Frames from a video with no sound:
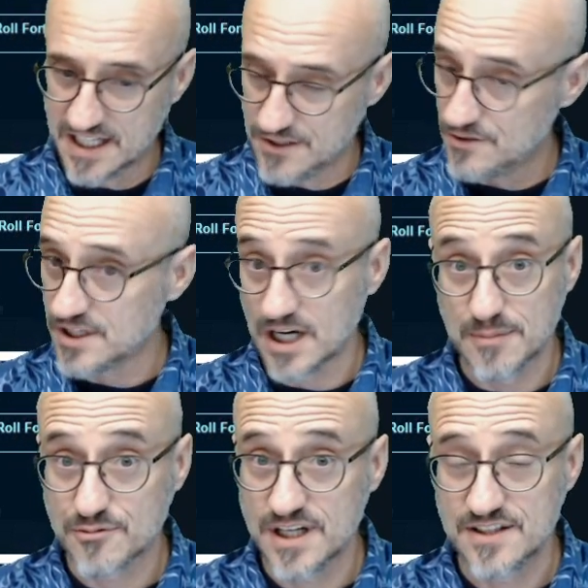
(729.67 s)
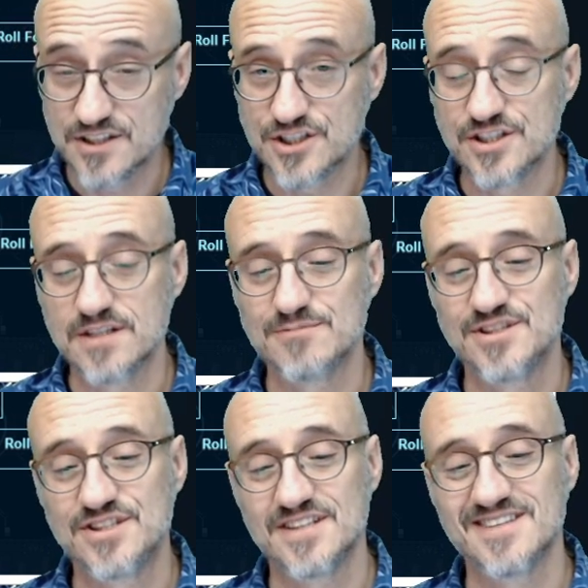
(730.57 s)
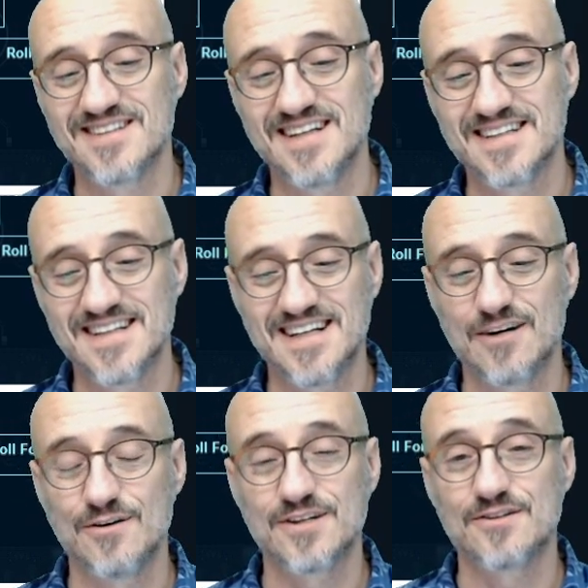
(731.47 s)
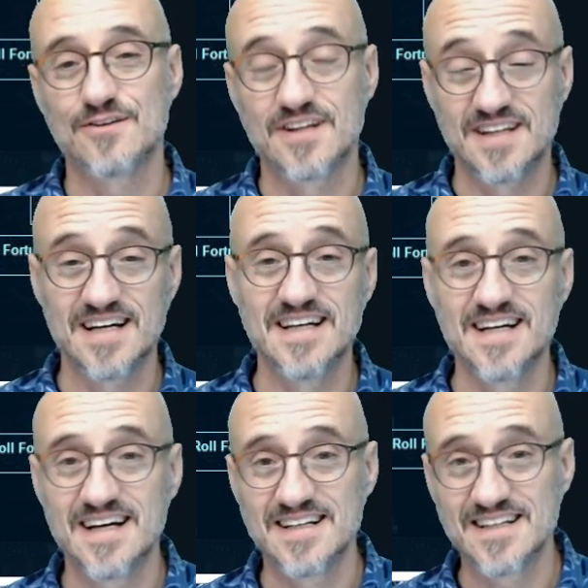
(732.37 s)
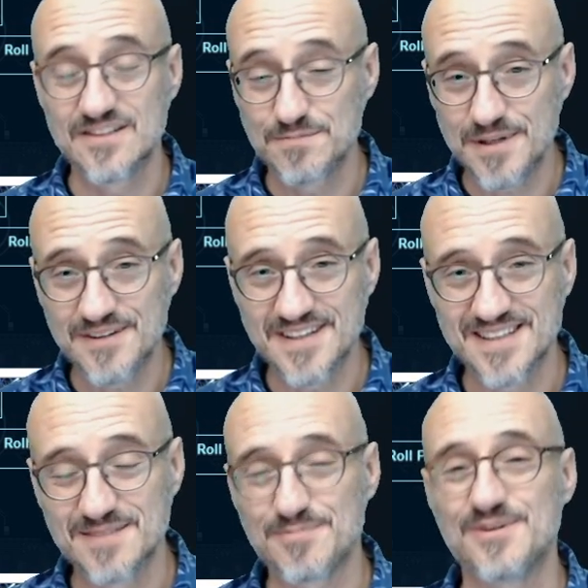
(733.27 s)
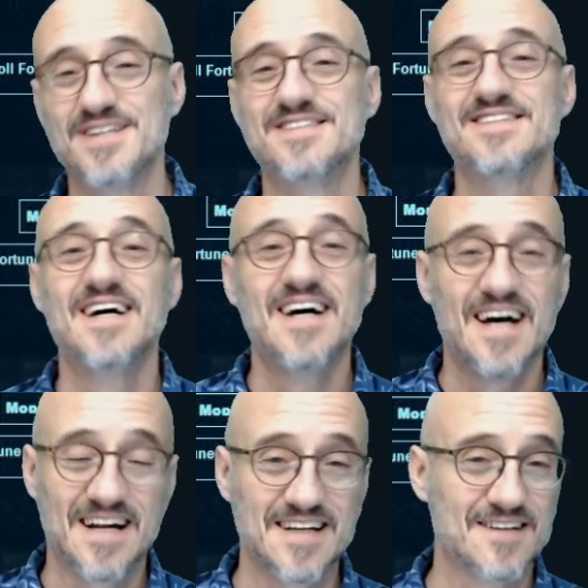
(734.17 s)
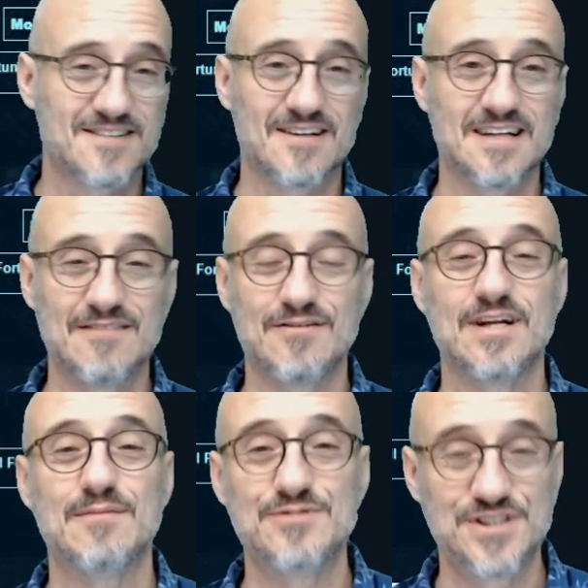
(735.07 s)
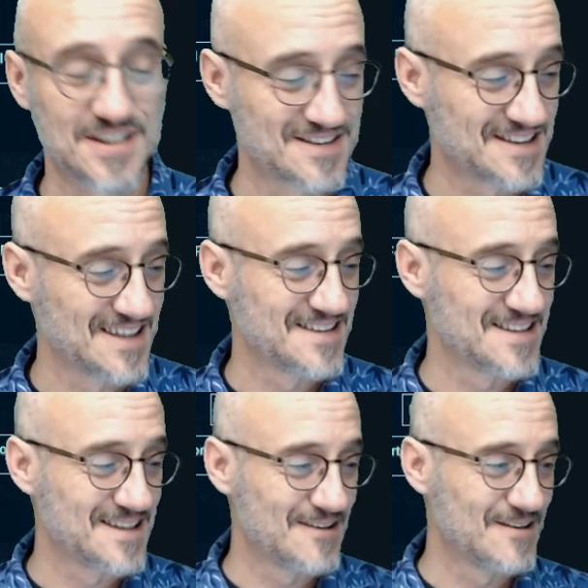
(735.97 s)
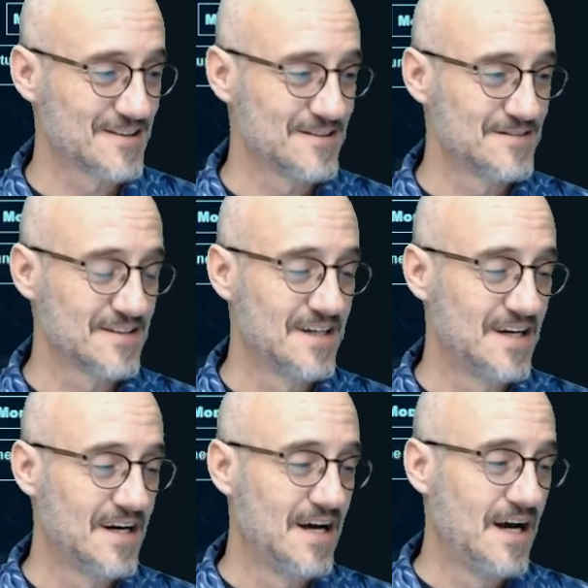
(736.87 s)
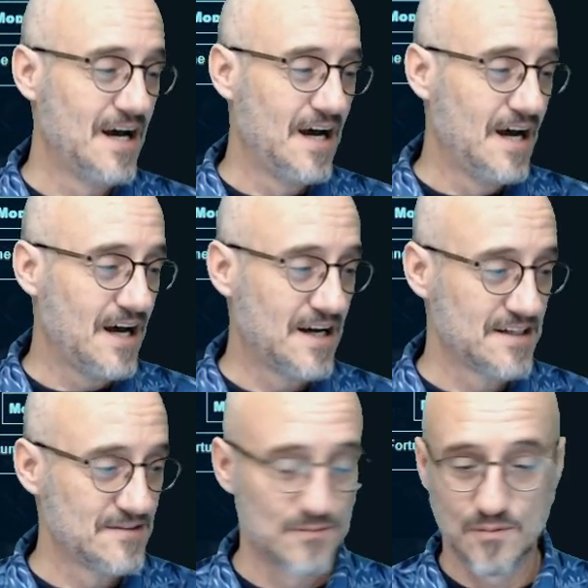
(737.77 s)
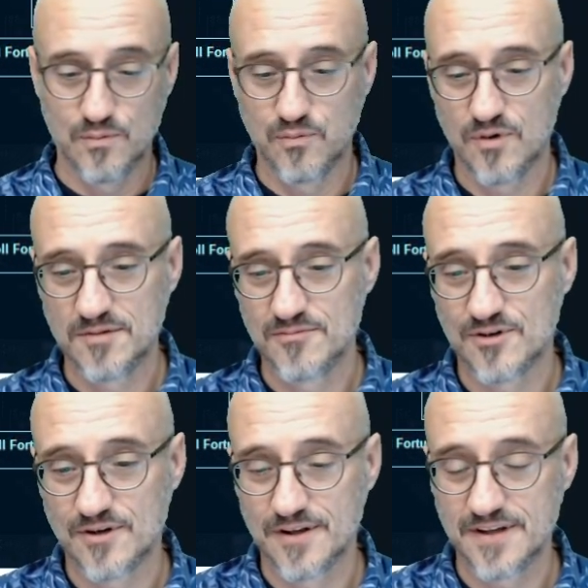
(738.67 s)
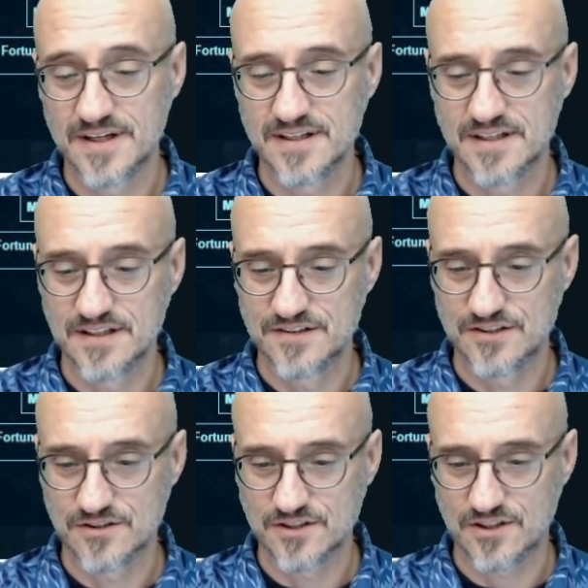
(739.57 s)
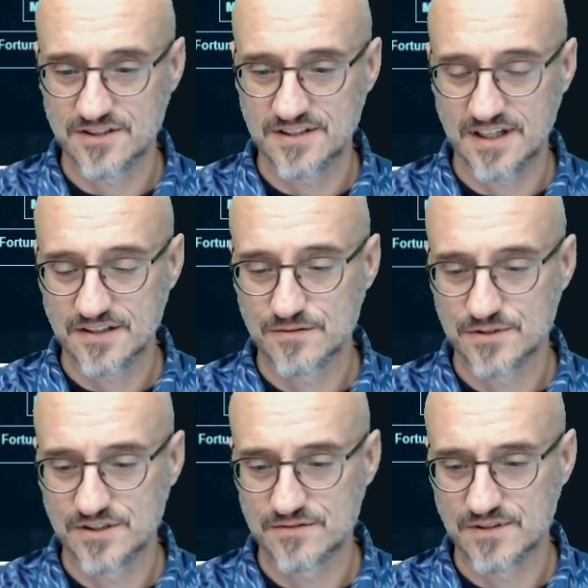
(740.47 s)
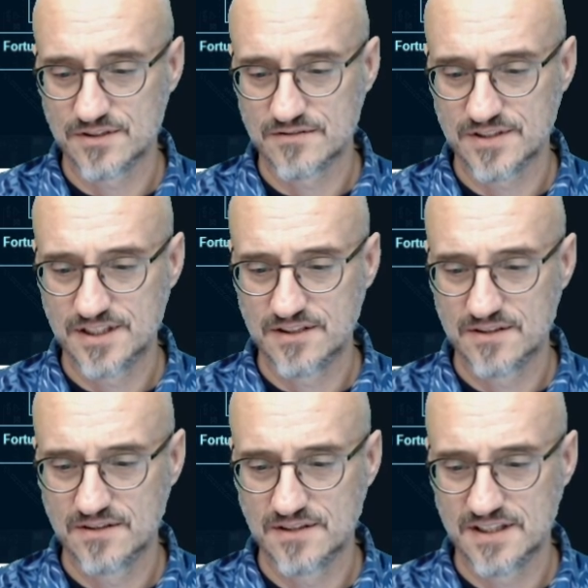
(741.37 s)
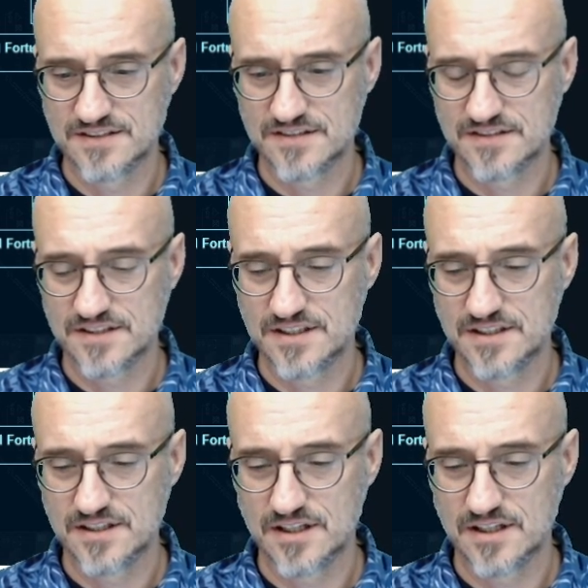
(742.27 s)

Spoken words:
you can upgrade this ship just like a character. They gain experience points and get to level up just like the characters. And one more thing is your contacts, which is right over here. Let's say,